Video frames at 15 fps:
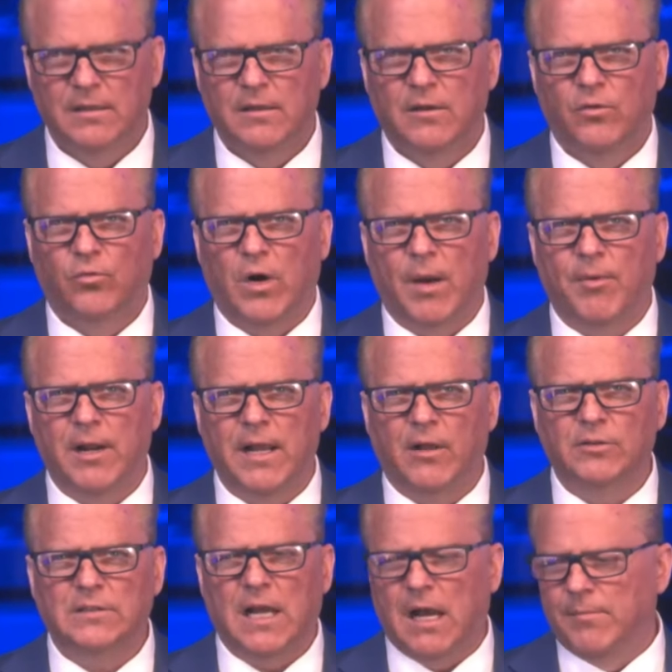Robert L.
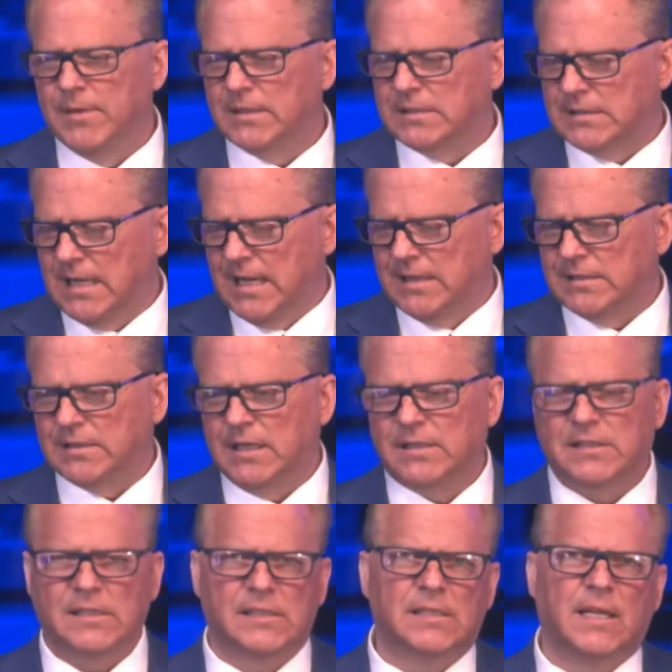Thomas says
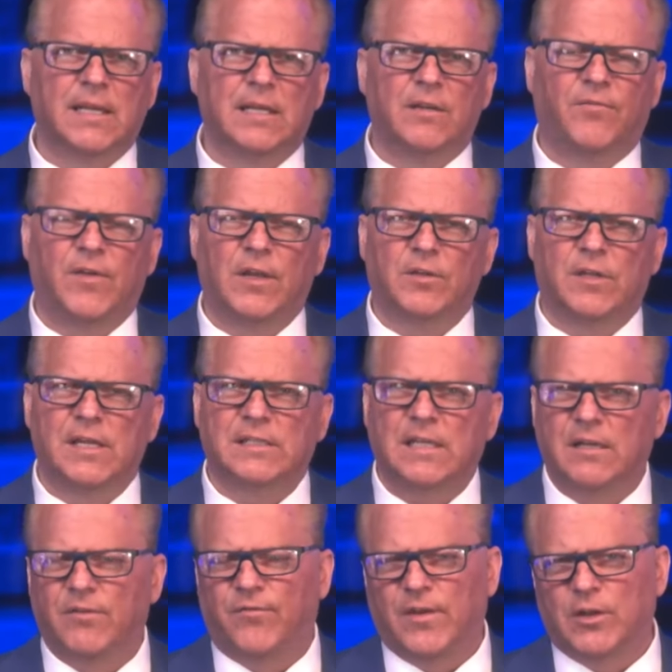this is an individ- these
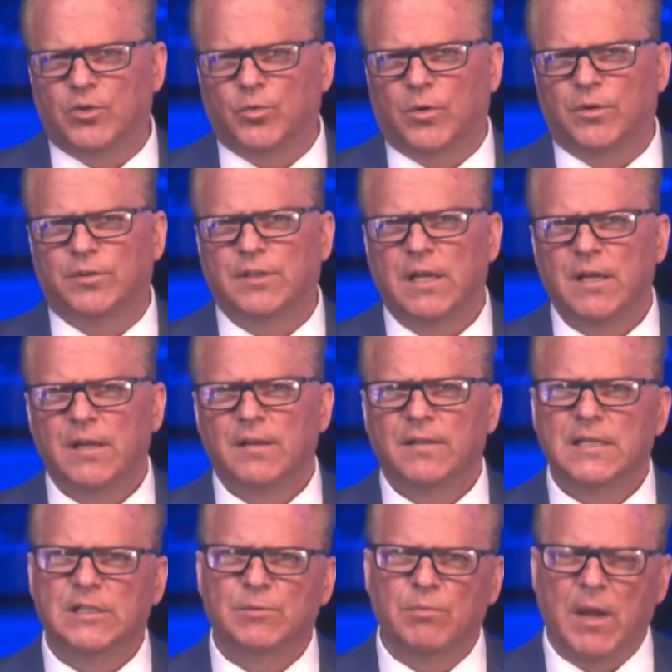individuals,
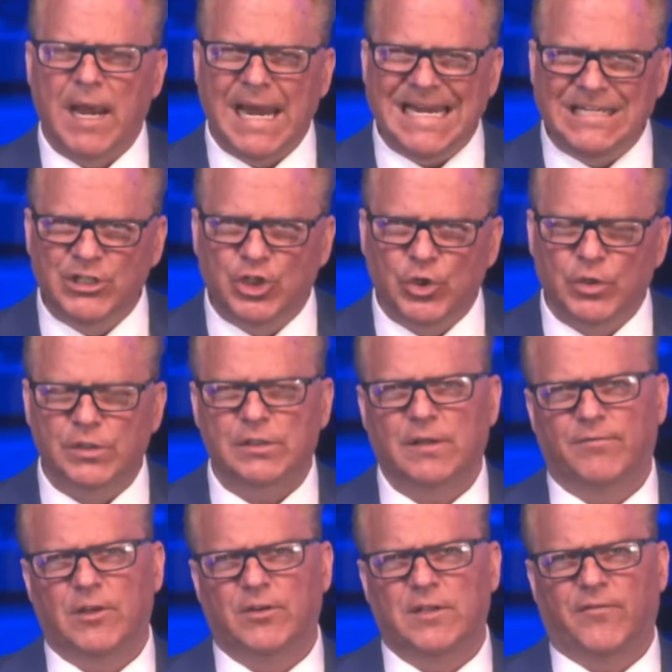these angels
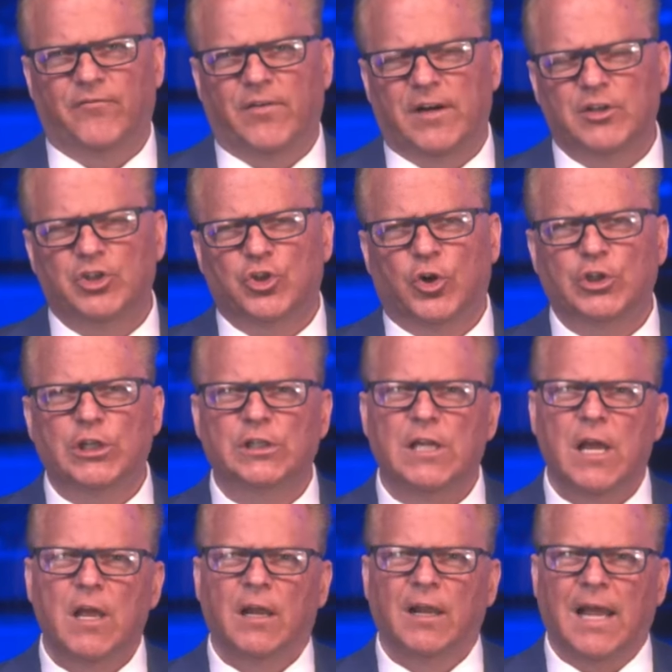of the various churches,
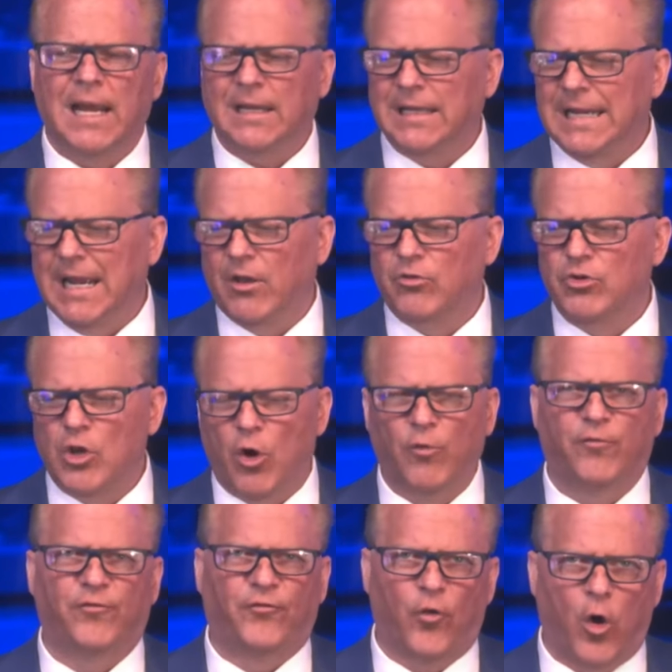likely held no
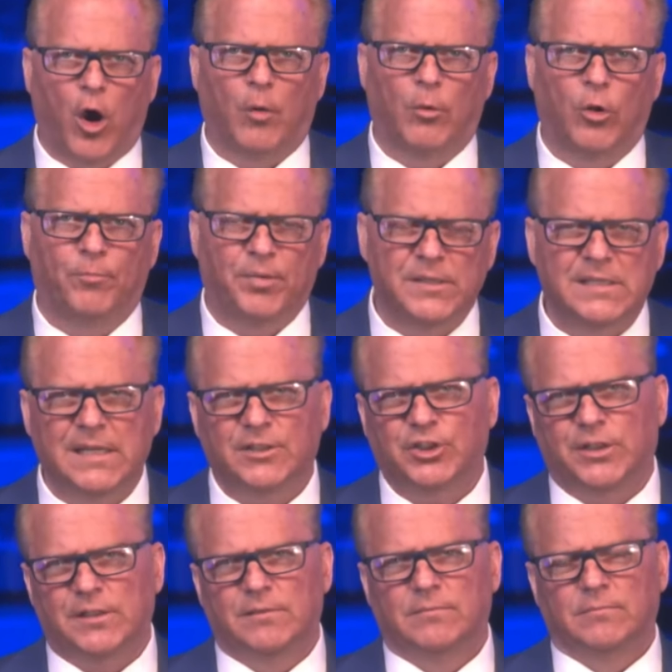formal position